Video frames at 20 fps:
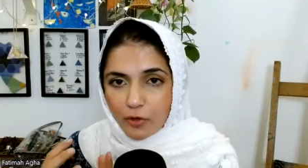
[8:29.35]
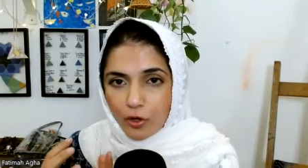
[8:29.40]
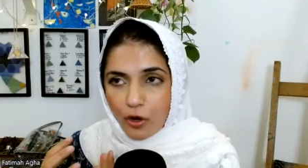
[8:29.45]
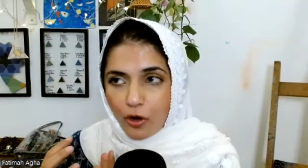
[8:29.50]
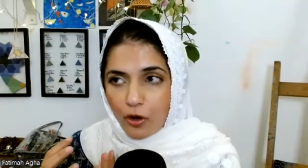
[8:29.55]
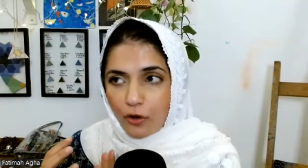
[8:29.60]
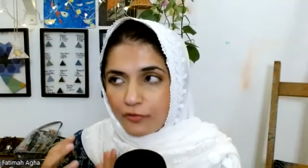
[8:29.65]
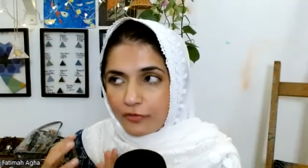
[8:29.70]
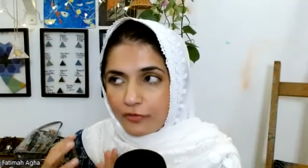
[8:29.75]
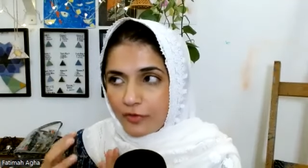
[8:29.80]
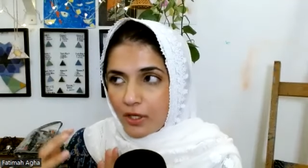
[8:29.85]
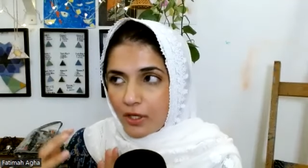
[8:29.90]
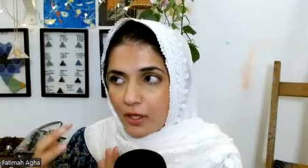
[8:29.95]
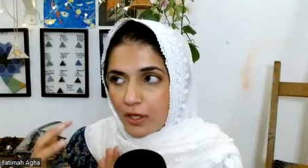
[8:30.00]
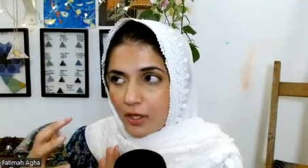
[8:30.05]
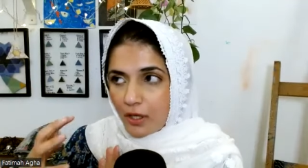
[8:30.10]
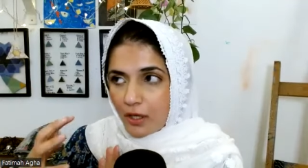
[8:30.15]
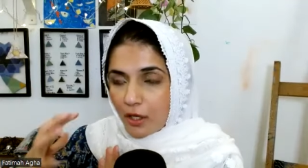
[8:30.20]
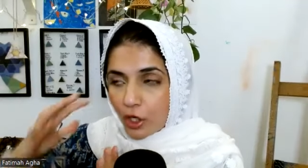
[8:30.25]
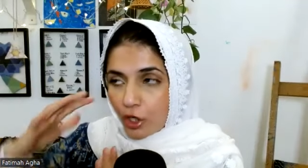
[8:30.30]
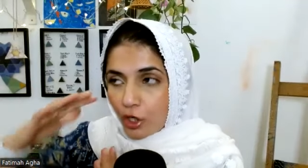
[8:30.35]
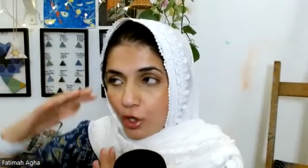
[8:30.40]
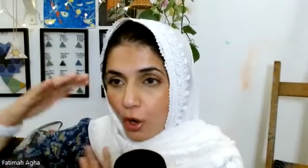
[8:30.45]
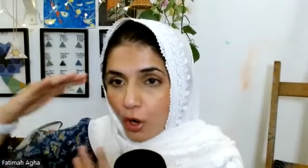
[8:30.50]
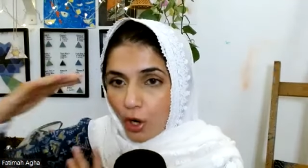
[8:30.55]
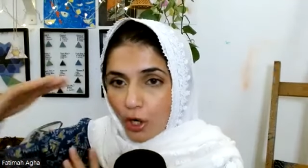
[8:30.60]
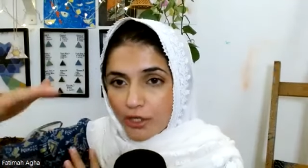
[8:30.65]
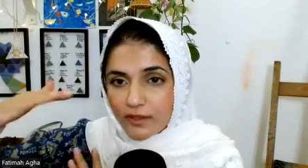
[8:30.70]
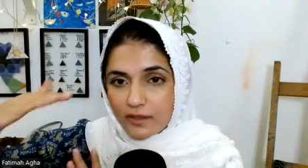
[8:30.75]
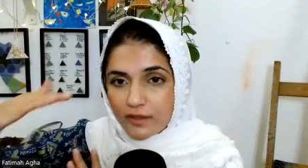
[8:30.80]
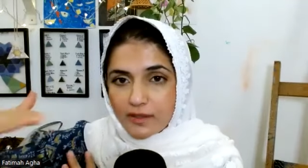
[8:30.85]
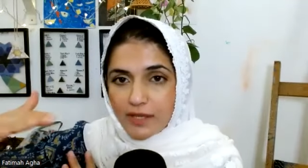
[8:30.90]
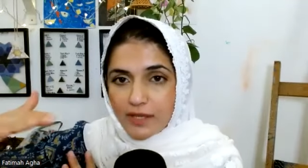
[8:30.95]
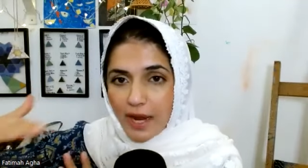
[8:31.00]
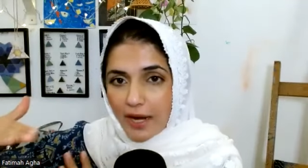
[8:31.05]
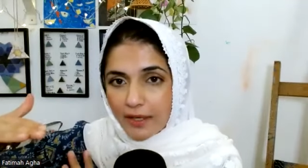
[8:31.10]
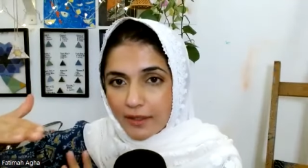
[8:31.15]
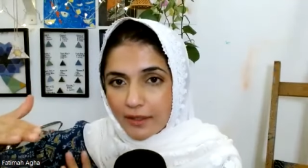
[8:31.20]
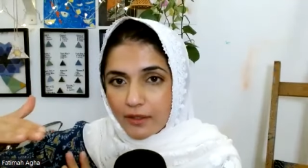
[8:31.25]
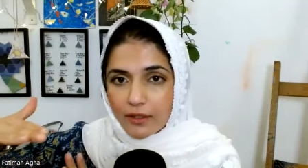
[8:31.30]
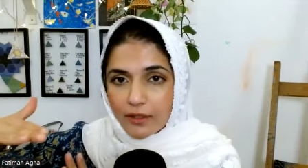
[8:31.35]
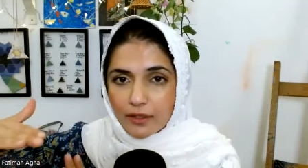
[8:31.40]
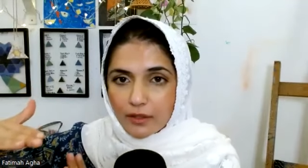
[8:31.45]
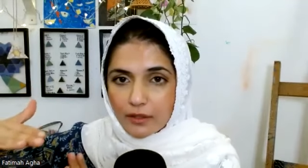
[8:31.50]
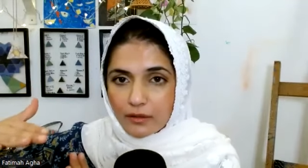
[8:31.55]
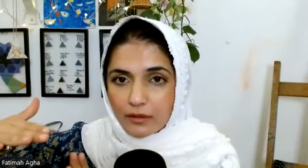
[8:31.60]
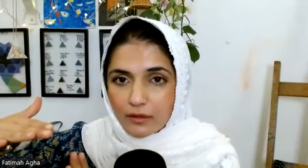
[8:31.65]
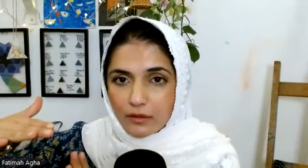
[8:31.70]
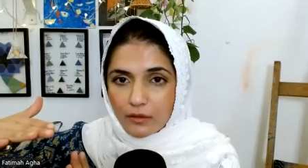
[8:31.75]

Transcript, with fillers: of God's standard.